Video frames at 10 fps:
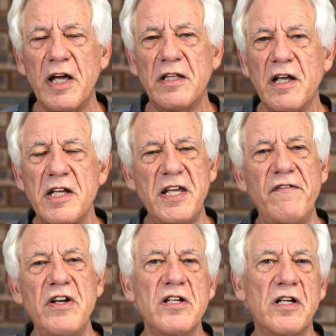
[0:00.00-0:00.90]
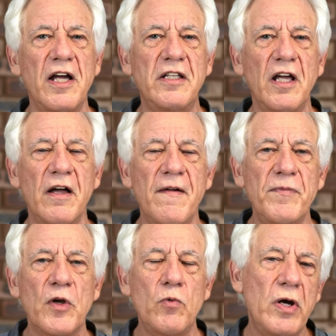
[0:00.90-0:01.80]
that seven years later,
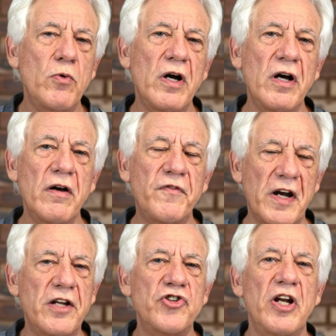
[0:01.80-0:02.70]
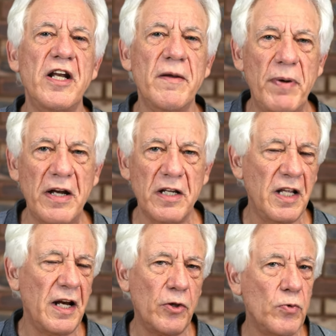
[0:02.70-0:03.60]
we were financially
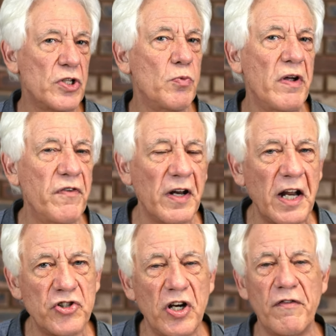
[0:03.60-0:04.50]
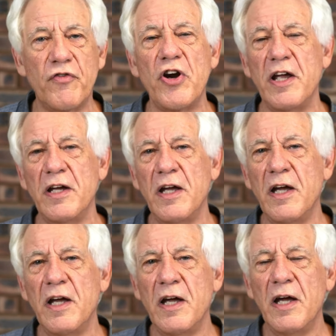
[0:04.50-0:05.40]
independent. In other words, we were financially free.
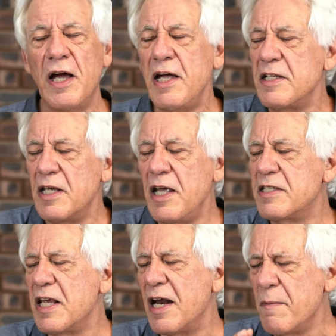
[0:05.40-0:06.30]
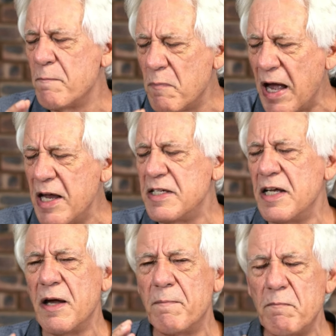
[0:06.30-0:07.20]
It's, it's an
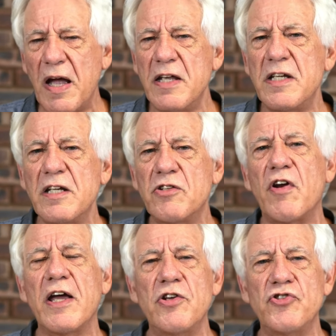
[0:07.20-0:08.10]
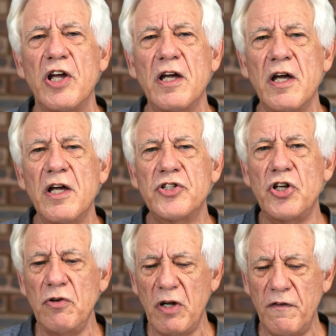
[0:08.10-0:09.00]
amazing, amazing strategy.
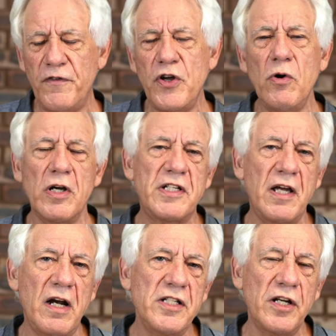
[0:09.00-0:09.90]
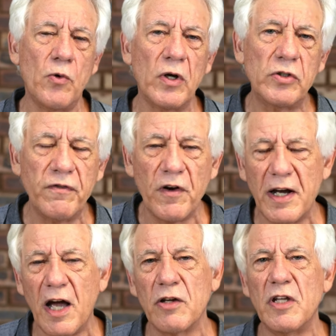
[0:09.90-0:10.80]
So if you are serious and you want to
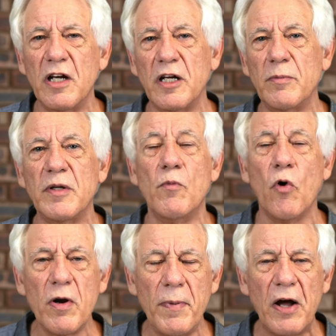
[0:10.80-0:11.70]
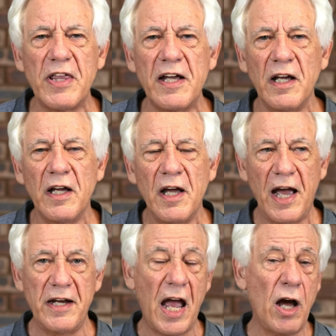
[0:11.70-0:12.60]
find out a little bit more about that
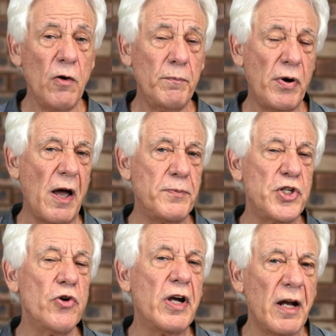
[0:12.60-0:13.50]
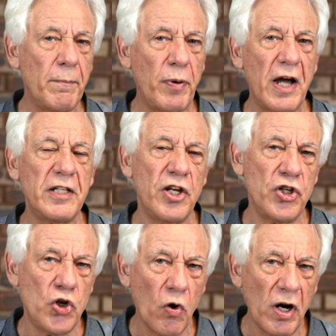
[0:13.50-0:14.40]
and how perhaps you can apply it
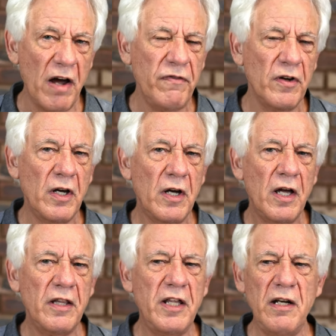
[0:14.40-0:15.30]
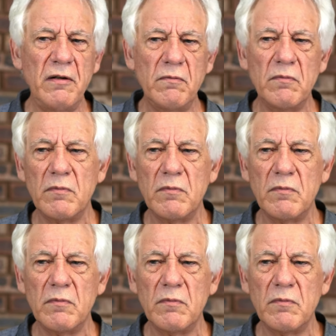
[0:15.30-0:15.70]
in your life, then